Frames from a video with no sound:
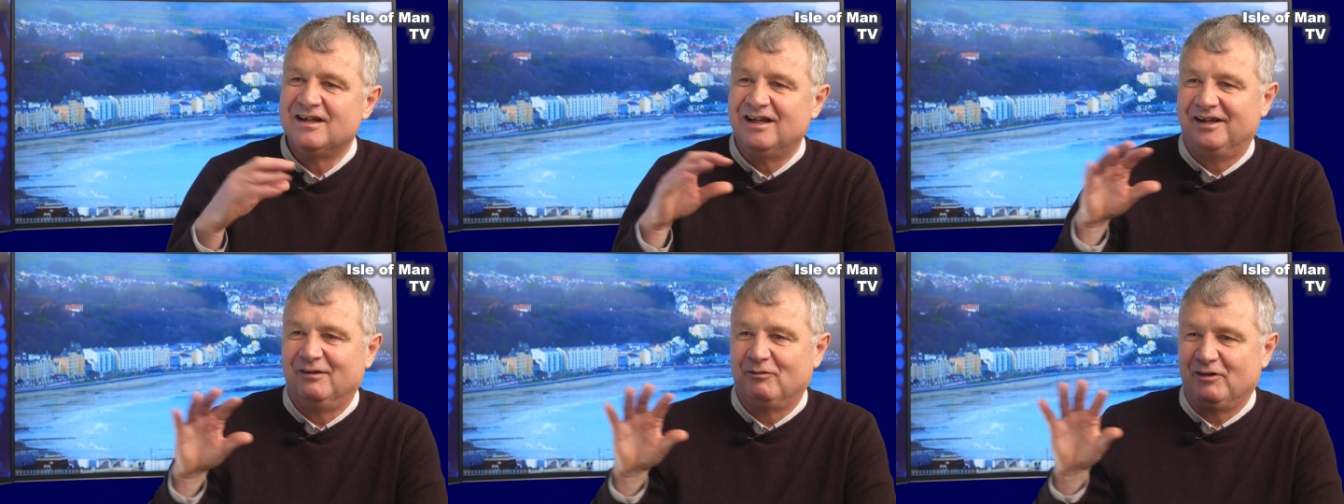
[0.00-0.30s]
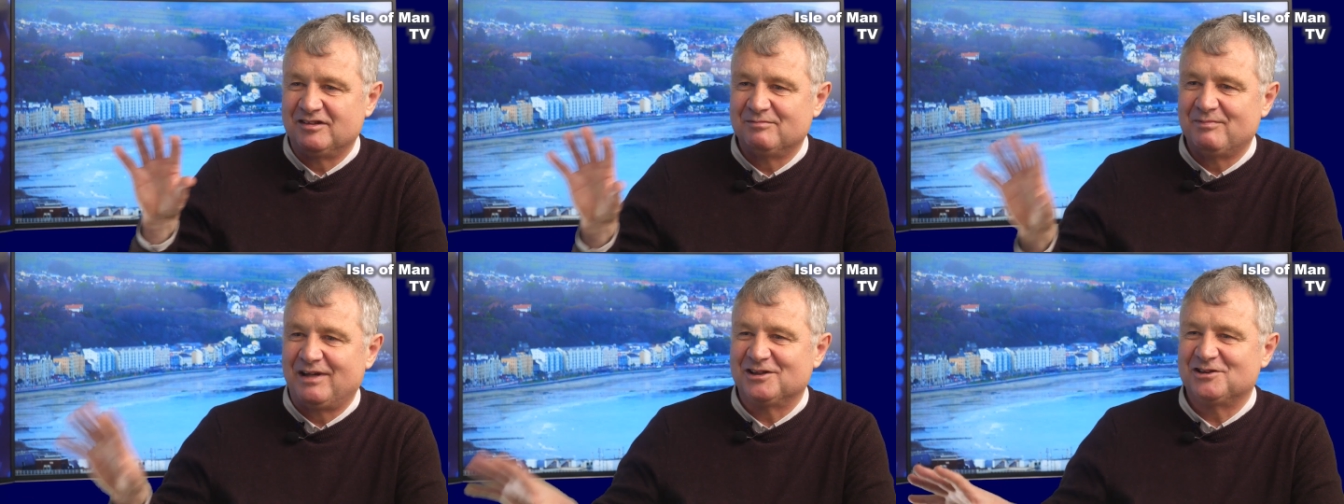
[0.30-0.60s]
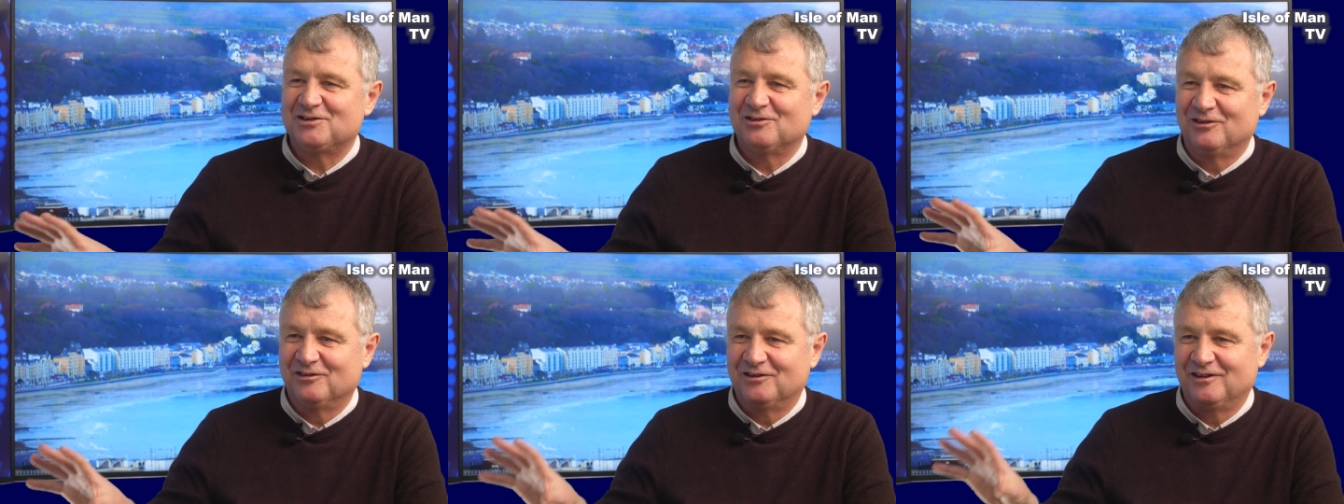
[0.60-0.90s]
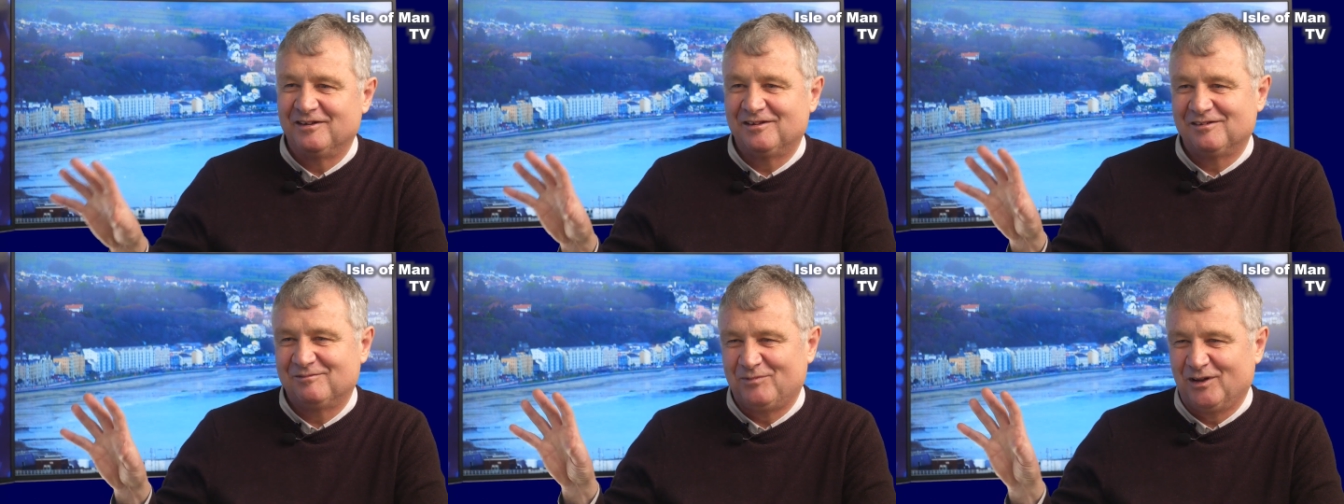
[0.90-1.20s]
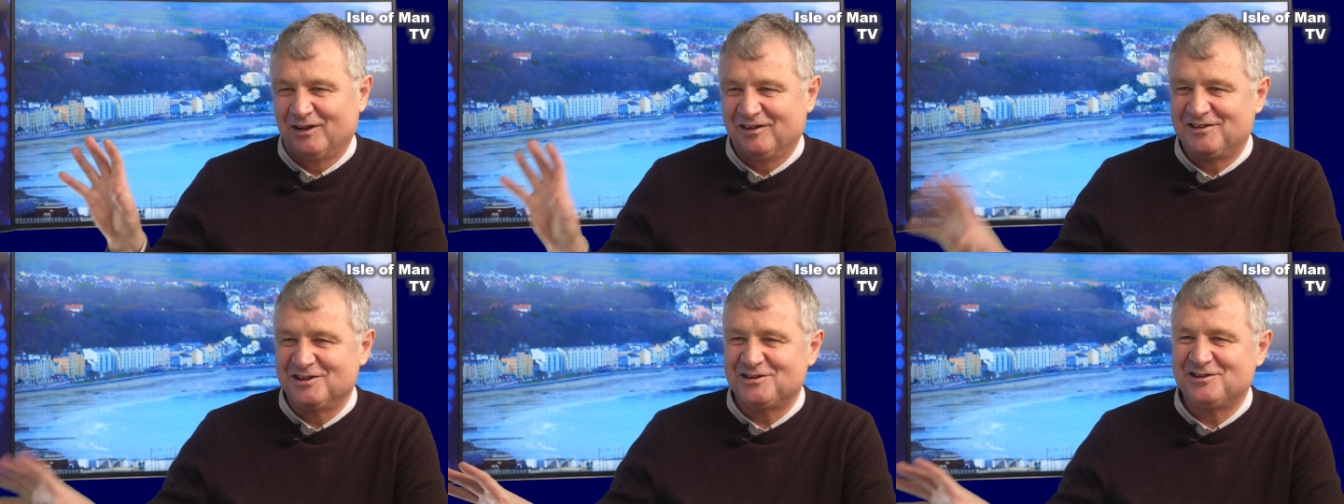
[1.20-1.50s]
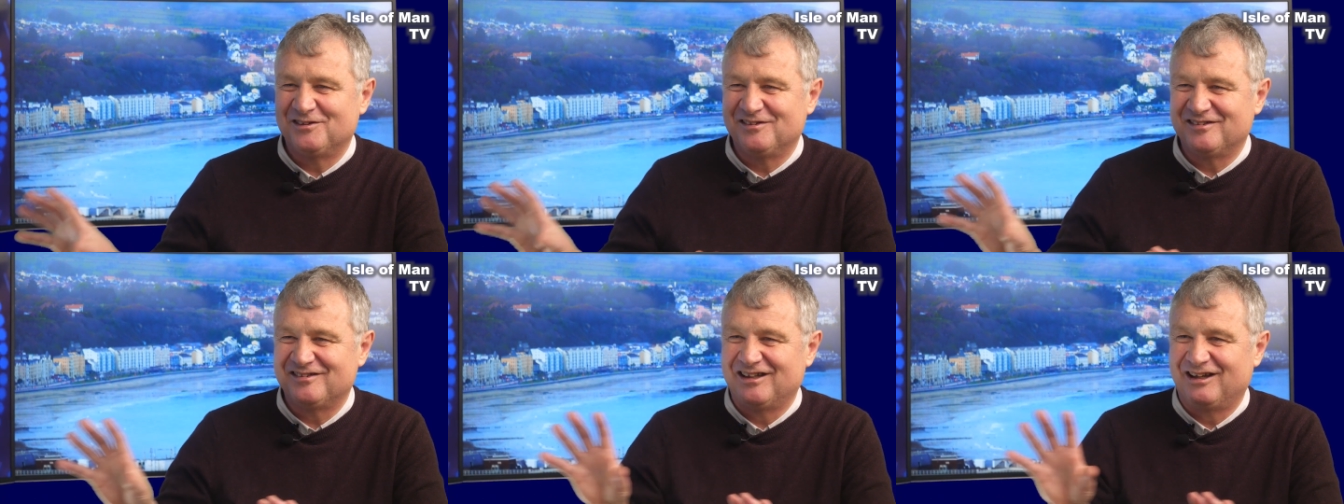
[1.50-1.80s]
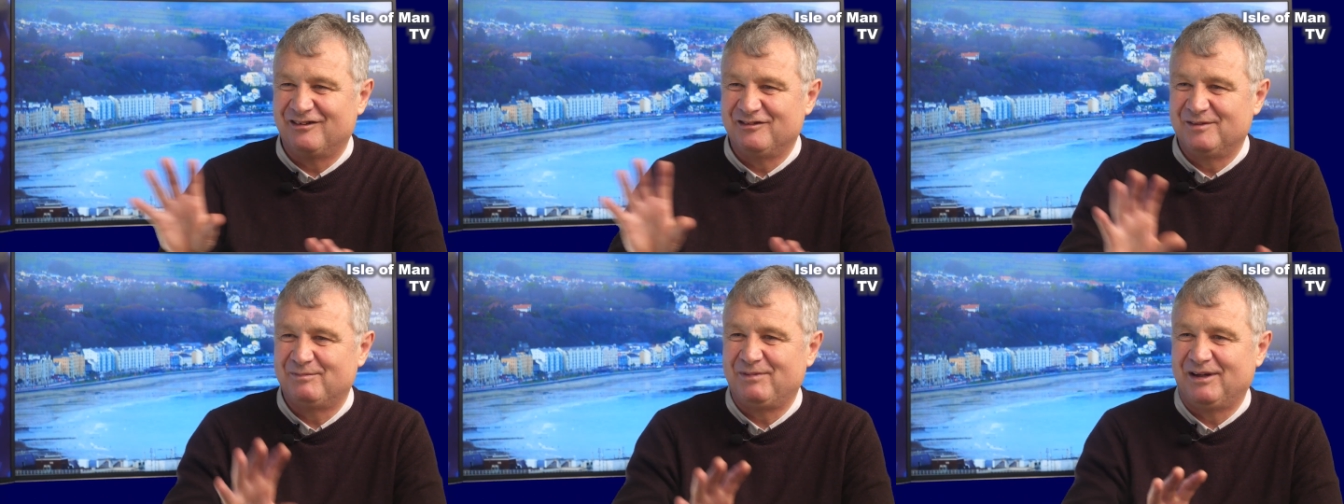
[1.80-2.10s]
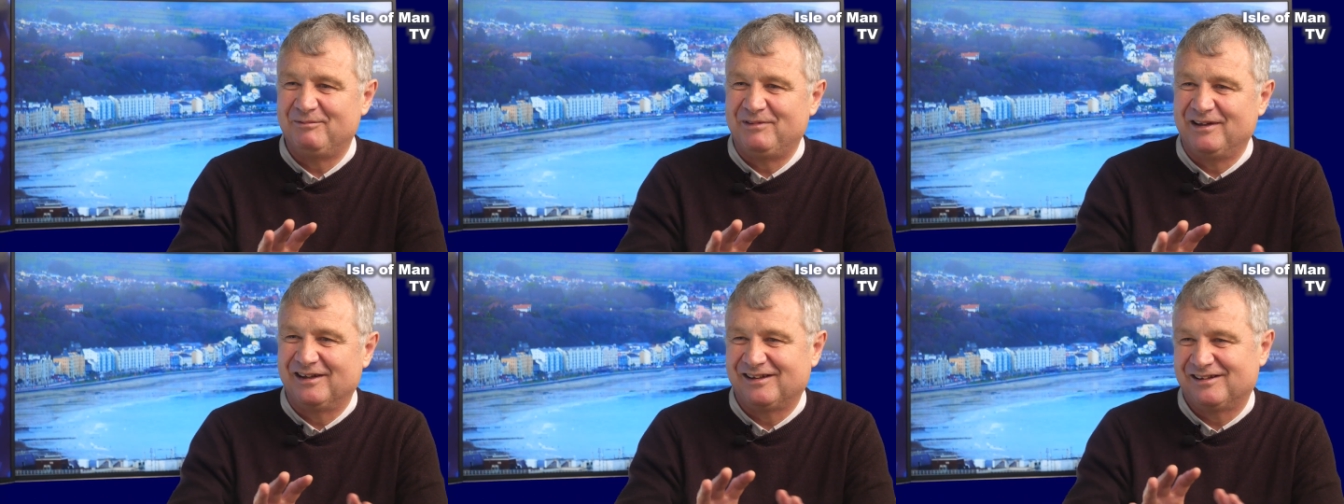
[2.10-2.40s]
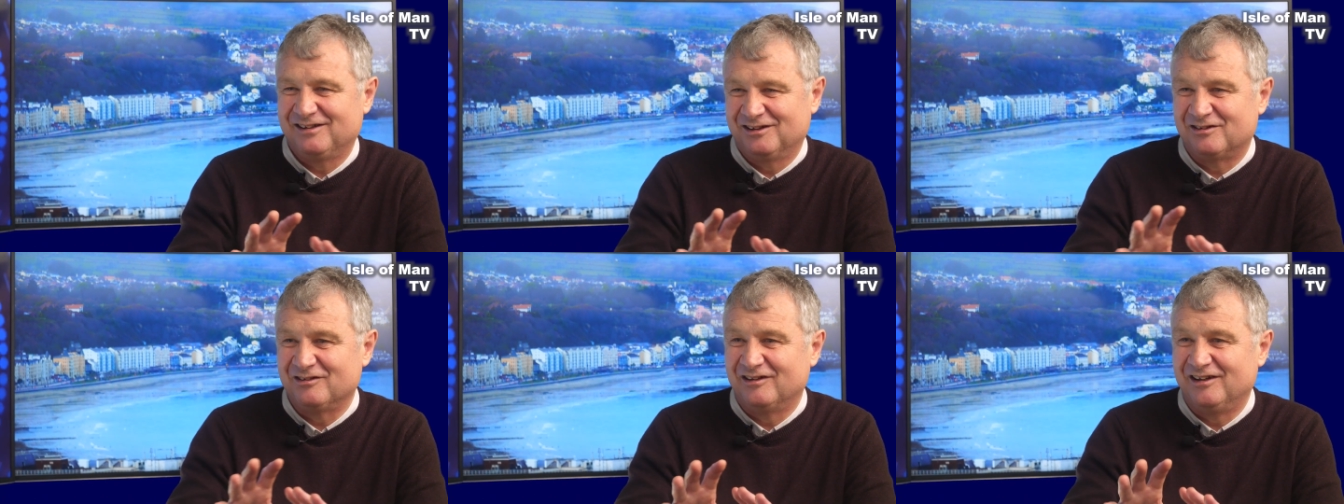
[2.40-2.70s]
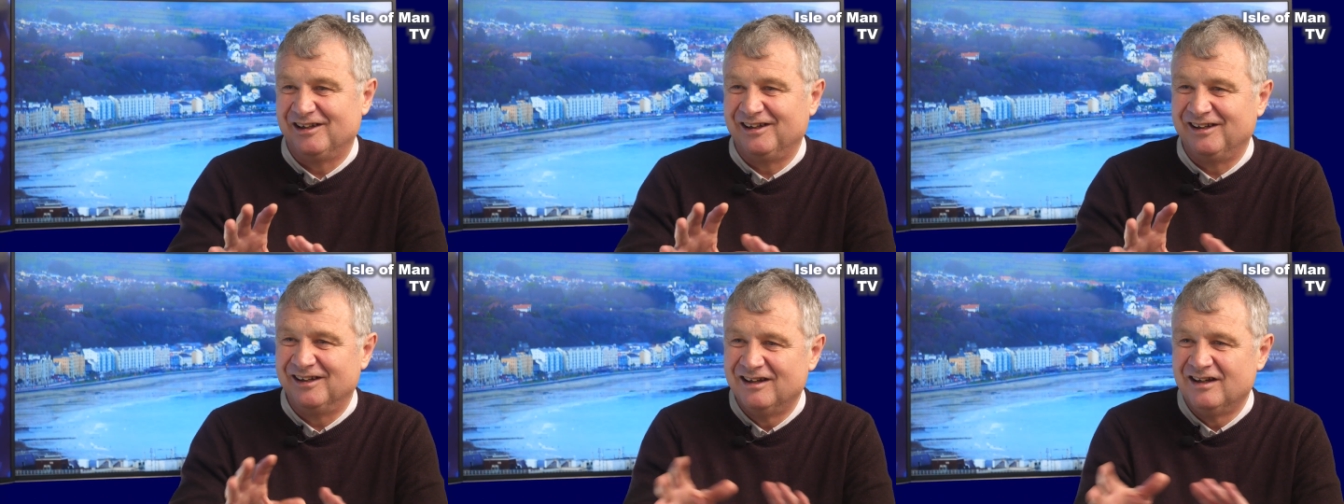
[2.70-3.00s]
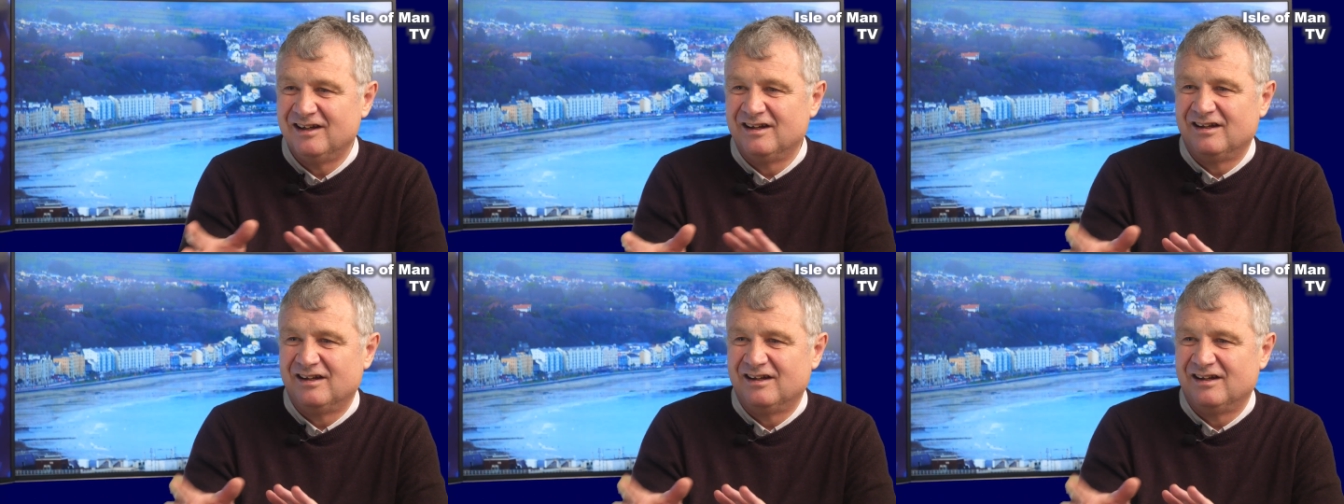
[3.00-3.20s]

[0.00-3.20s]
and I want to make sure that politicians know and the public agree